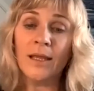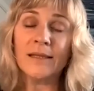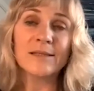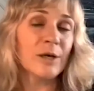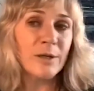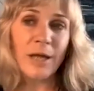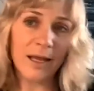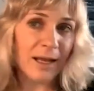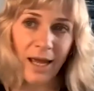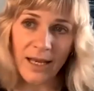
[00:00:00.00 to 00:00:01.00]
So,
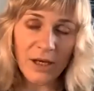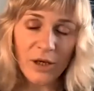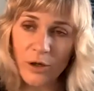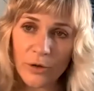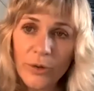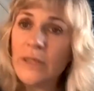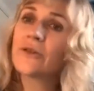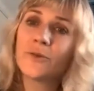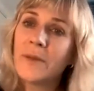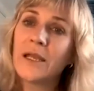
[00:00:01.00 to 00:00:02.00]
and I know
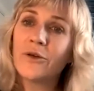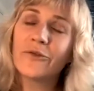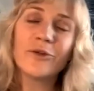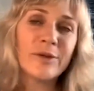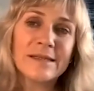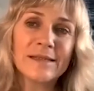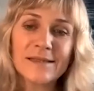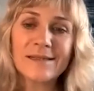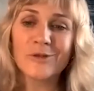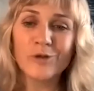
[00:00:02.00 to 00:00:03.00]
to many of you, this
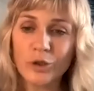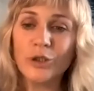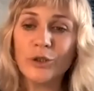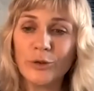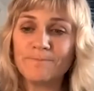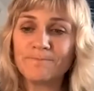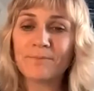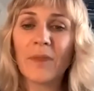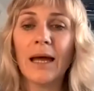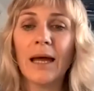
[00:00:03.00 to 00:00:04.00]
is not new.
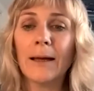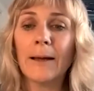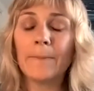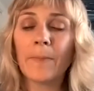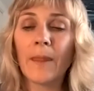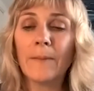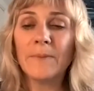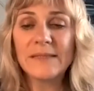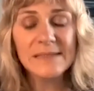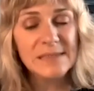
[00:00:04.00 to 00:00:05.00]

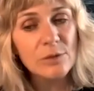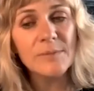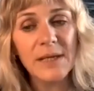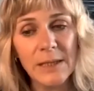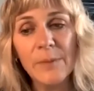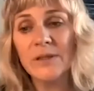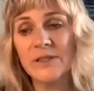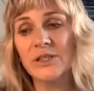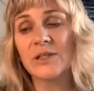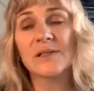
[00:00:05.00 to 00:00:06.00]
But still many
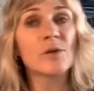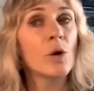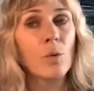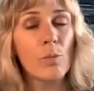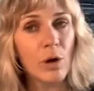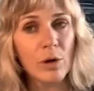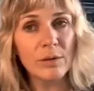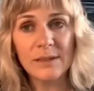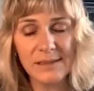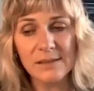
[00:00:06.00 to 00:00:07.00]
politicians
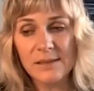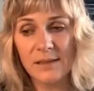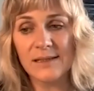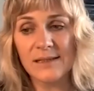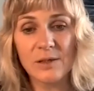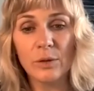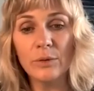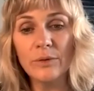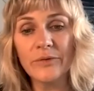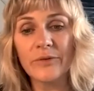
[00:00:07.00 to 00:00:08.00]
won't listen to these
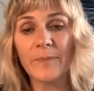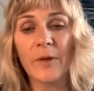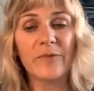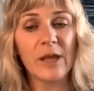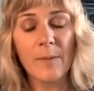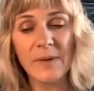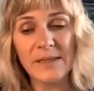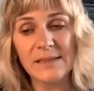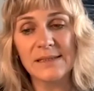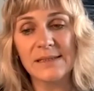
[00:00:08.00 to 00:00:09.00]
calls of the
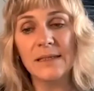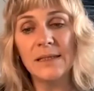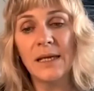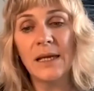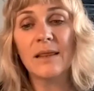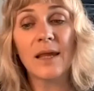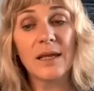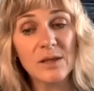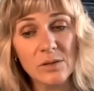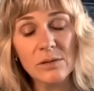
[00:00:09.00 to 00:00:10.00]
IPCC. They
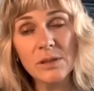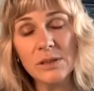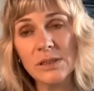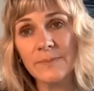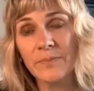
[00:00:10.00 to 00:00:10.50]
ignore it.